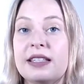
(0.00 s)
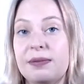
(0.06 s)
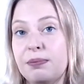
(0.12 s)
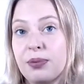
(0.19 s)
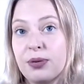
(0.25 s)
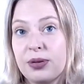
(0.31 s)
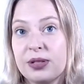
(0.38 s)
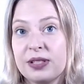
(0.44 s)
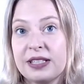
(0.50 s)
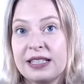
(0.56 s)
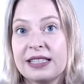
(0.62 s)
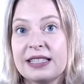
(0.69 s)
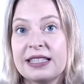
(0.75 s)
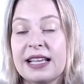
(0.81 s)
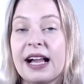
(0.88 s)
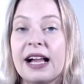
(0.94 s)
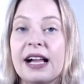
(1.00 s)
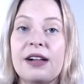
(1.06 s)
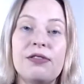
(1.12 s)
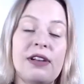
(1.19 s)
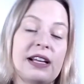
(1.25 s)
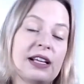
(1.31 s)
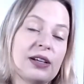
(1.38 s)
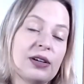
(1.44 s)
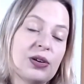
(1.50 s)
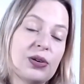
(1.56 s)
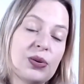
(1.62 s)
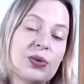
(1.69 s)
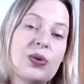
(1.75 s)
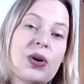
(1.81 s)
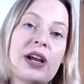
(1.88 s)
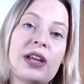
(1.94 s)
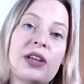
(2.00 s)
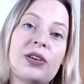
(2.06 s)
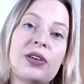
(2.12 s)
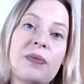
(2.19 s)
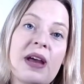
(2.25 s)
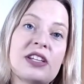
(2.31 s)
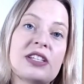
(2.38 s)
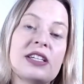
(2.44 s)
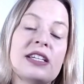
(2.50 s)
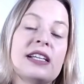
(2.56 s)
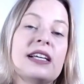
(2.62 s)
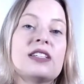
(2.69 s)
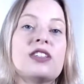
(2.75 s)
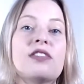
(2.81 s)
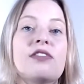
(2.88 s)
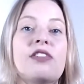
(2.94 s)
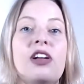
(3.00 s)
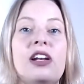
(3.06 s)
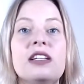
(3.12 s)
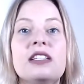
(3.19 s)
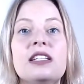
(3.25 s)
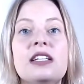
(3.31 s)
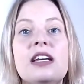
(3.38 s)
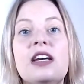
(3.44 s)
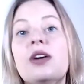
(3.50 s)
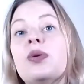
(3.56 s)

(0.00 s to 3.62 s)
person itself, like who are you imagining as your volunteer,